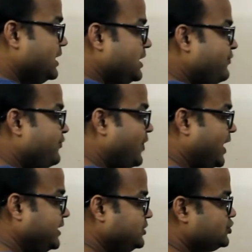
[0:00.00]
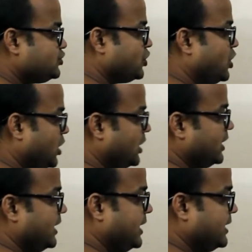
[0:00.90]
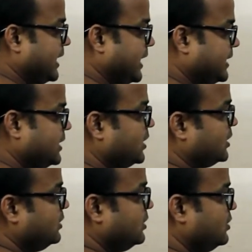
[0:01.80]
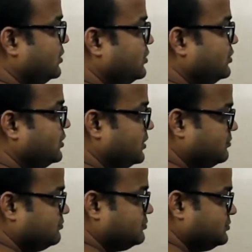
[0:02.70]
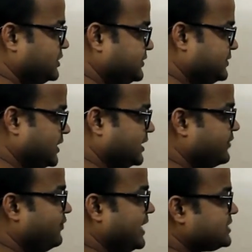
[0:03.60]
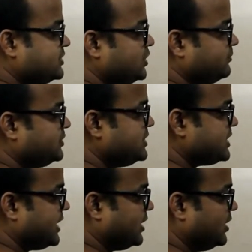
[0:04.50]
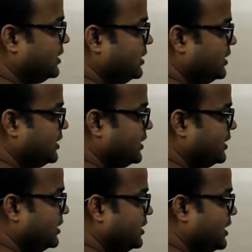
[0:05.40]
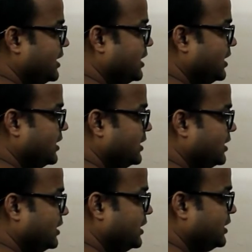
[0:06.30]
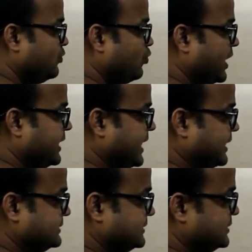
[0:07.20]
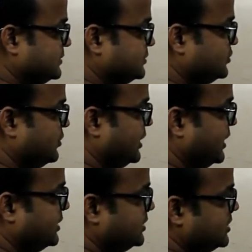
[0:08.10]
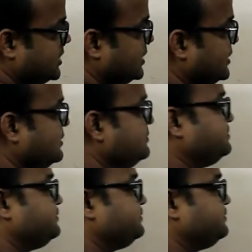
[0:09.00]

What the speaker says: if I draw an angle, this angle, reflection of this angle in y-axis, so you will get this angle.